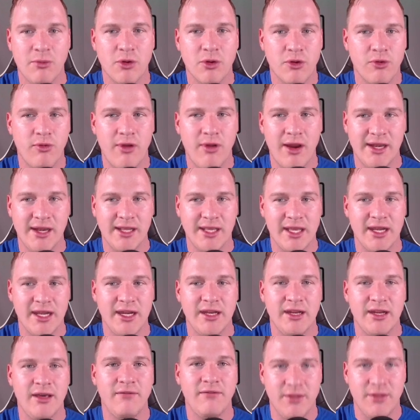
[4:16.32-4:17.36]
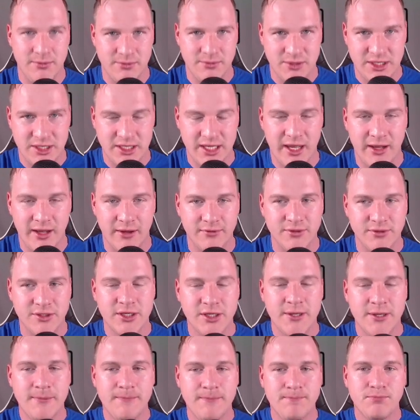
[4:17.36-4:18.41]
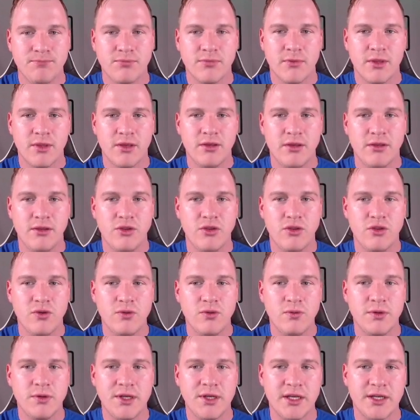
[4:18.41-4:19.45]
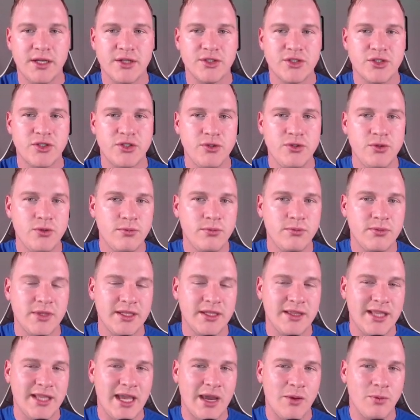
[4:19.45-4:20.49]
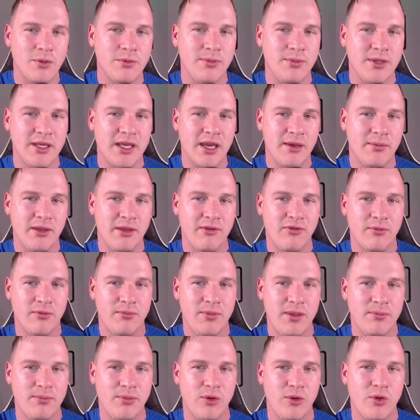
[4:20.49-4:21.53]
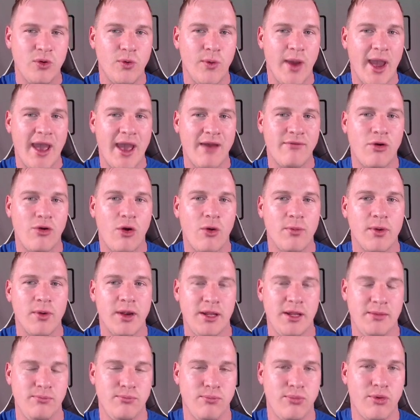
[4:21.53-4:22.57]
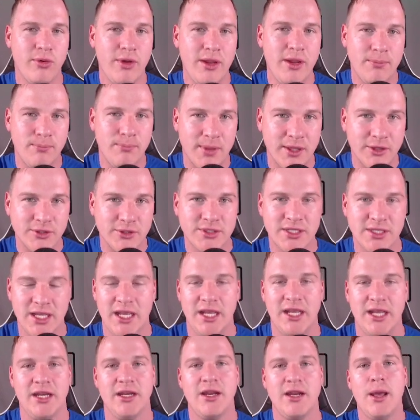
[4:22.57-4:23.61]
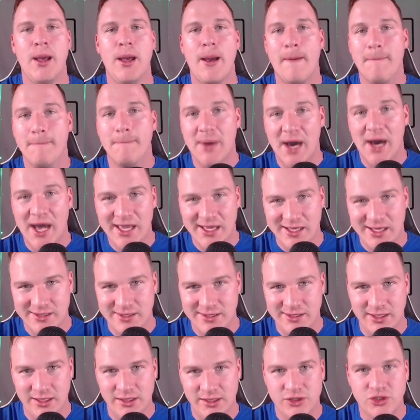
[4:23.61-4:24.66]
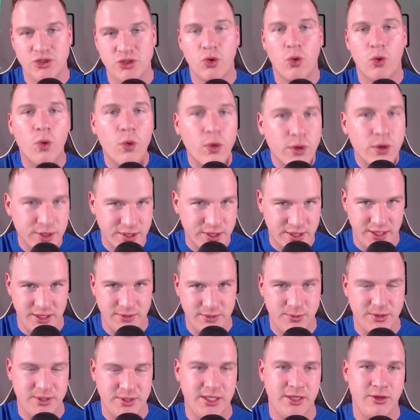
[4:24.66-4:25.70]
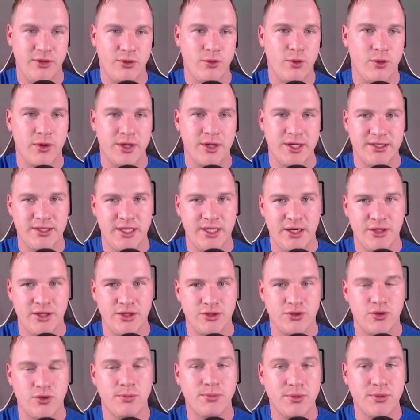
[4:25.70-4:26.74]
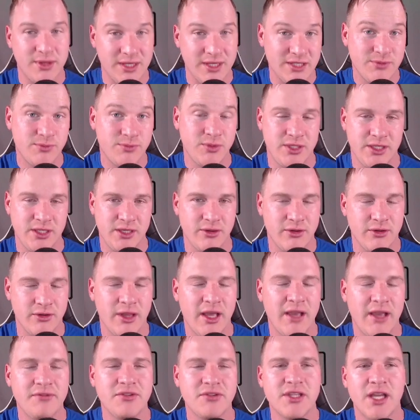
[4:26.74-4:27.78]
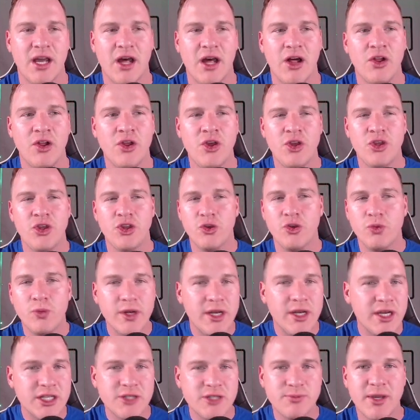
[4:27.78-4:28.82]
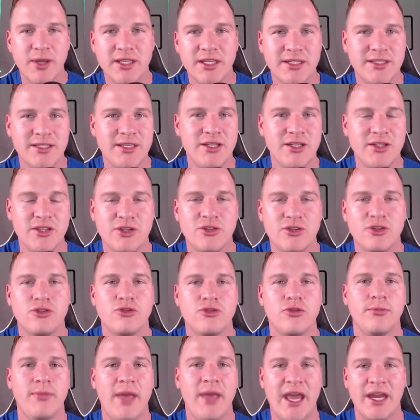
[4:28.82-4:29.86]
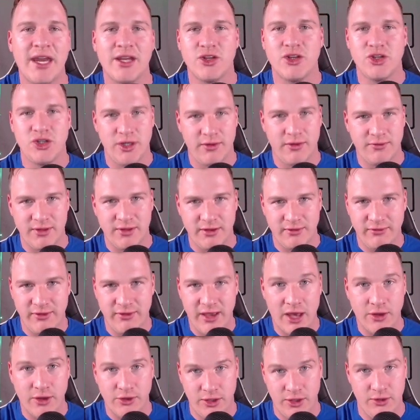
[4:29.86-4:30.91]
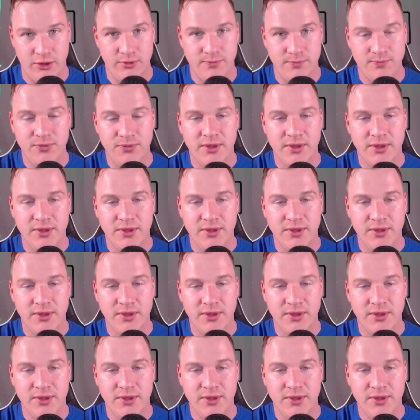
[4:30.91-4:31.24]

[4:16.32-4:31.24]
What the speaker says: were creating in and of themselves, you would assume that would be coming from people who have already pre-built in biases towards these particular organizations or this particular lifestyle. You wouldn't expect to see such a dramatic shift in value